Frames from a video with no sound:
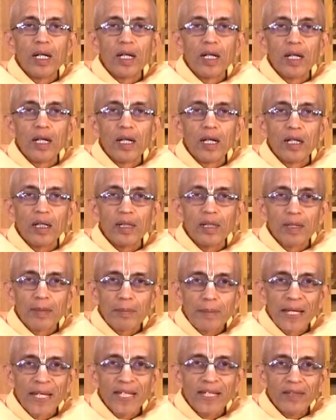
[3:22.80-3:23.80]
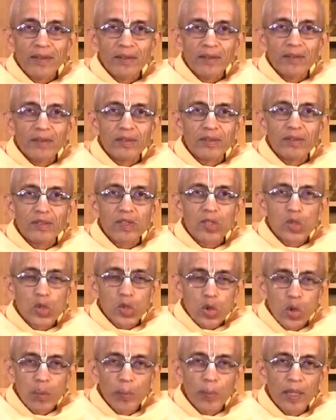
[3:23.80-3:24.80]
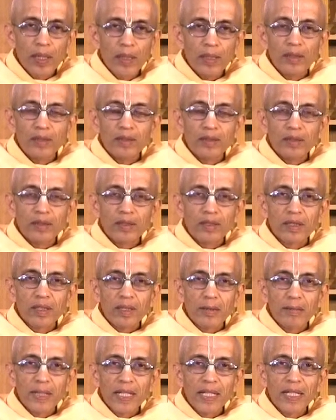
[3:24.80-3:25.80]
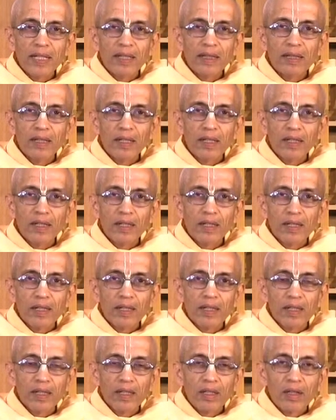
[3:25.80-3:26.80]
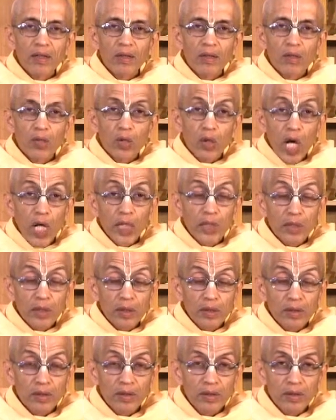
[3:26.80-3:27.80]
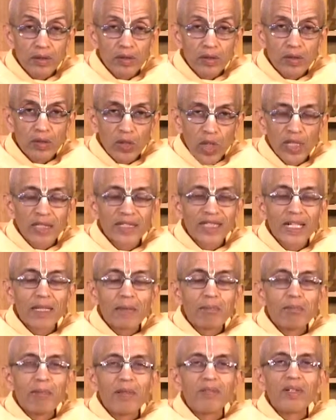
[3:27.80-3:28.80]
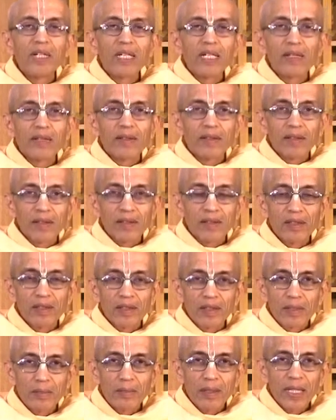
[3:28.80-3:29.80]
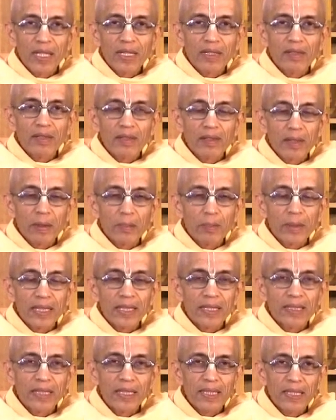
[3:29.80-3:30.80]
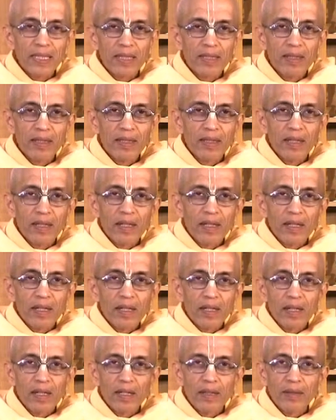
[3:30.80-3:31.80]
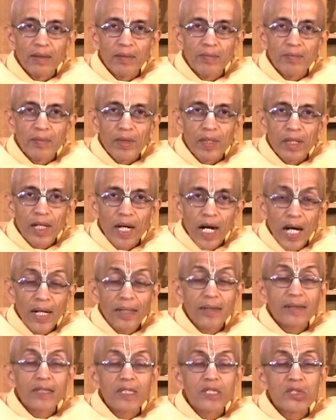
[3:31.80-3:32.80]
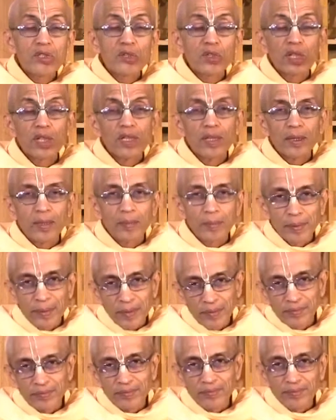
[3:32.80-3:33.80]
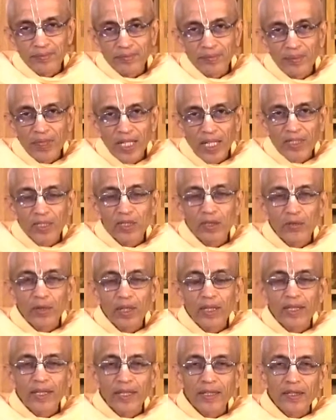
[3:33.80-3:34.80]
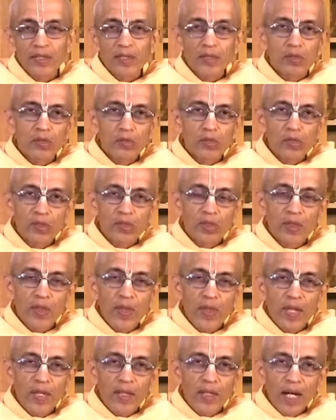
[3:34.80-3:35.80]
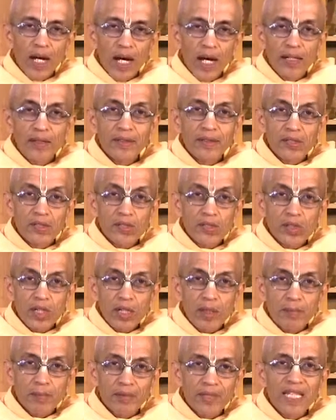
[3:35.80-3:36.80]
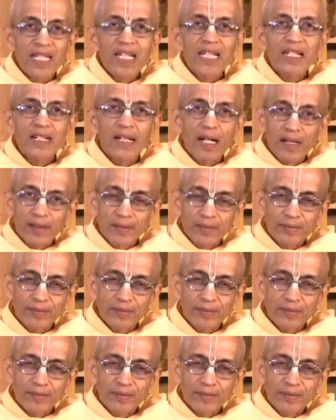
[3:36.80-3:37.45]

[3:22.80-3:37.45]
uh, remain sober, remain uh, not not get bewildered, remain completely uh, undisturbed. That's the word that is used. Undisturbed, dhira,